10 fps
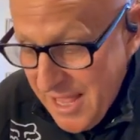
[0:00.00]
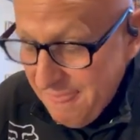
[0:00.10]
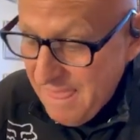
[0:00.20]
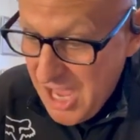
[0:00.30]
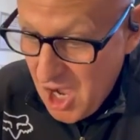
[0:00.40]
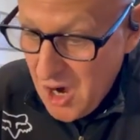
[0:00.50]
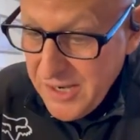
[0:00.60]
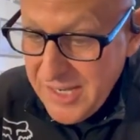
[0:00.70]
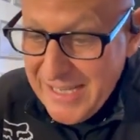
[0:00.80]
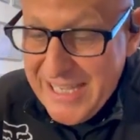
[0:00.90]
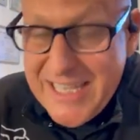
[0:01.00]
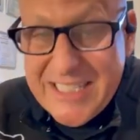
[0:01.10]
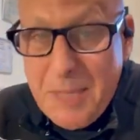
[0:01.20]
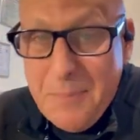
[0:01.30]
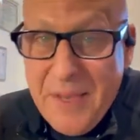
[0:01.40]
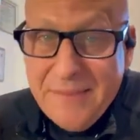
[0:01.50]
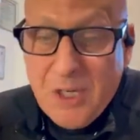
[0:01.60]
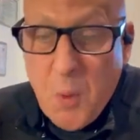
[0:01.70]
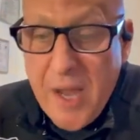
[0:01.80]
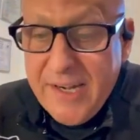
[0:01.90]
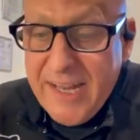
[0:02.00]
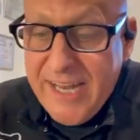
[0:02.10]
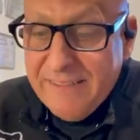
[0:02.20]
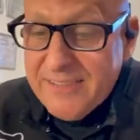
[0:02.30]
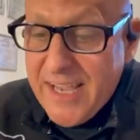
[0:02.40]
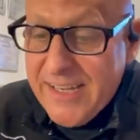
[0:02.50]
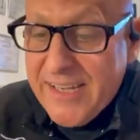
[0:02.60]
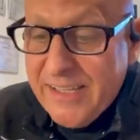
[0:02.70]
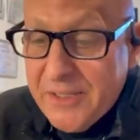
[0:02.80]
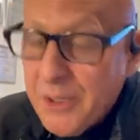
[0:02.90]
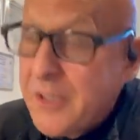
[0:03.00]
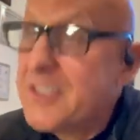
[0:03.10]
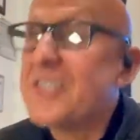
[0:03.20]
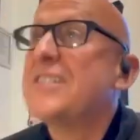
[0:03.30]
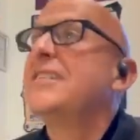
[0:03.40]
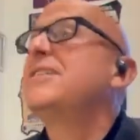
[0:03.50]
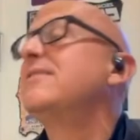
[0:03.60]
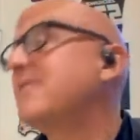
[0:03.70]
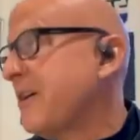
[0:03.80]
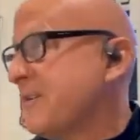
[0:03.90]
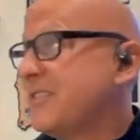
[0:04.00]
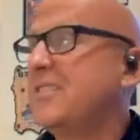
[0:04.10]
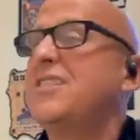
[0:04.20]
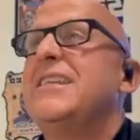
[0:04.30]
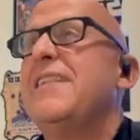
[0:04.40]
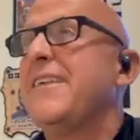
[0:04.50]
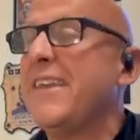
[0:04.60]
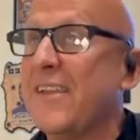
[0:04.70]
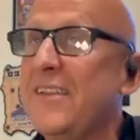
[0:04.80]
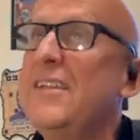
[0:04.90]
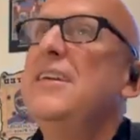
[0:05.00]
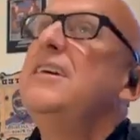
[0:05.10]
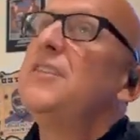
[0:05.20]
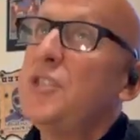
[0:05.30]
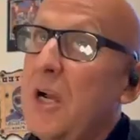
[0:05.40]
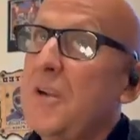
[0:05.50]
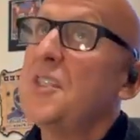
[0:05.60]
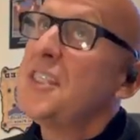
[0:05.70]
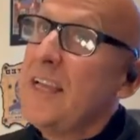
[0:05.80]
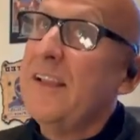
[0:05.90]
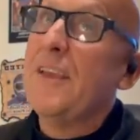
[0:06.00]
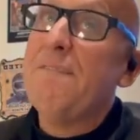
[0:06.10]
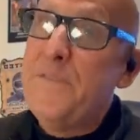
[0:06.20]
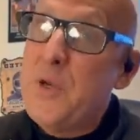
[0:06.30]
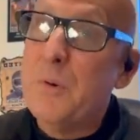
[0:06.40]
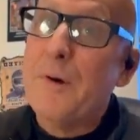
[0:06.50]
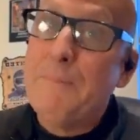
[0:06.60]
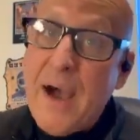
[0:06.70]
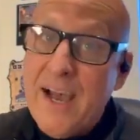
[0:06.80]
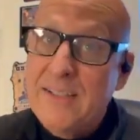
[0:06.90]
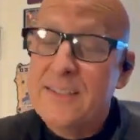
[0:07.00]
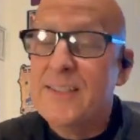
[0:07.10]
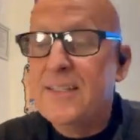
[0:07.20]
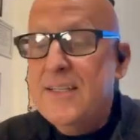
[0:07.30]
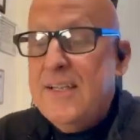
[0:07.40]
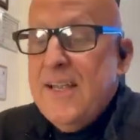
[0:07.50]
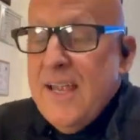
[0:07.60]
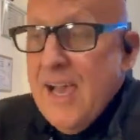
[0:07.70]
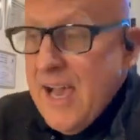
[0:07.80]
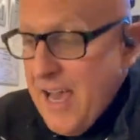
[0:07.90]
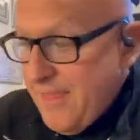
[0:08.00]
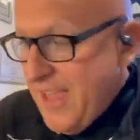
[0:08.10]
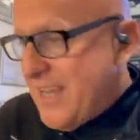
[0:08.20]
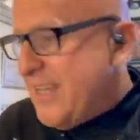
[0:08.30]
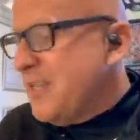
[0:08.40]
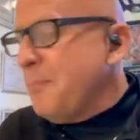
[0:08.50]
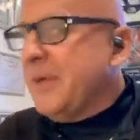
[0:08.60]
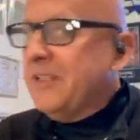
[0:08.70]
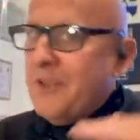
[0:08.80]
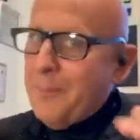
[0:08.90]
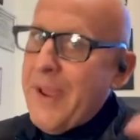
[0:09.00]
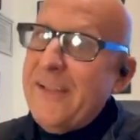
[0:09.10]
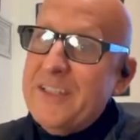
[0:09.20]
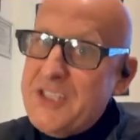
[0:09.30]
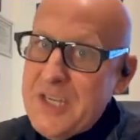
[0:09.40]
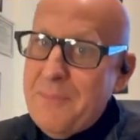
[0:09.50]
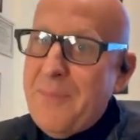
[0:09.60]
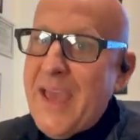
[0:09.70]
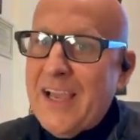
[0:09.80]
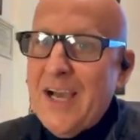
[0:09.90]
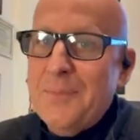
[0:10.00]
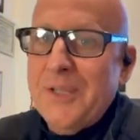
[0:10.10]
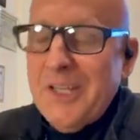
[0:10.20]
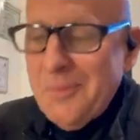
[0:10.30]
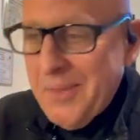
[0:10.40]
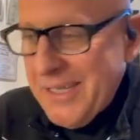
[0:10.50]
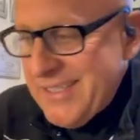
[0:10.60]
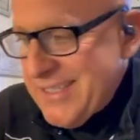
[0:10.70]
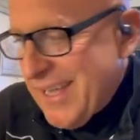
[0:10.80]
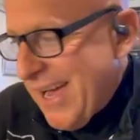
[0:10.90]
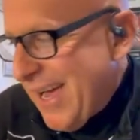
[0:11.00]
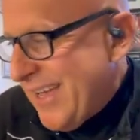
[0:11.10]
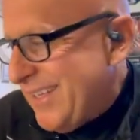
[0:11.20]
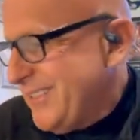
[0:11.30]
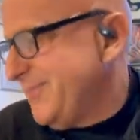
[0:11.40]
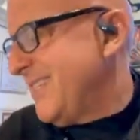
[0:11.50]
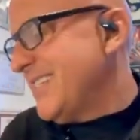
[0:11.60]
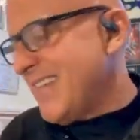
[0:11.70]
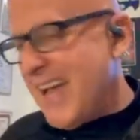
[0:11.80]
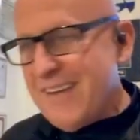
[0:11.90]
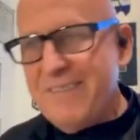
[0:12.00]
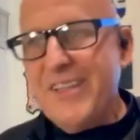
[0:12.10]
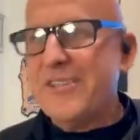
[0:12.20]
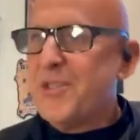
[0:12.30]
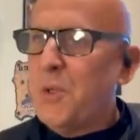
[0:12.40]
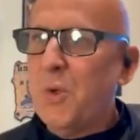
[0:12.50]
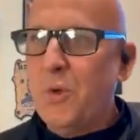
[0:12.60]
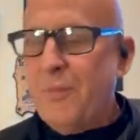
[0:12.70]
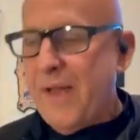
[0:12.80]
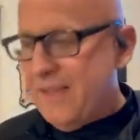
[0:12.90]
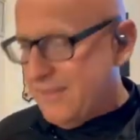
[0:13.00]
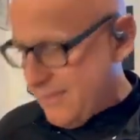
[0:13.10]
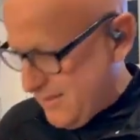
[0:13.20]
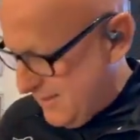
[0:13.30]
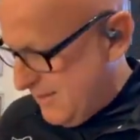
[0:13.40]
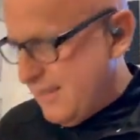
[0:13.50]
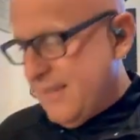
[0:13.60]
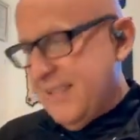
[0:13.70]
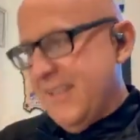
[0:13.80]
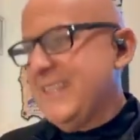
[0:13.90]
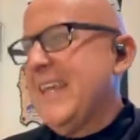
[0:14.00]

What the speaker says: They are going to ease up on their quantitative tightening. They're going to start selling start selling fewer bonds. They need to build their balance sheet back up a little bit. That's kind of their tool belt. That's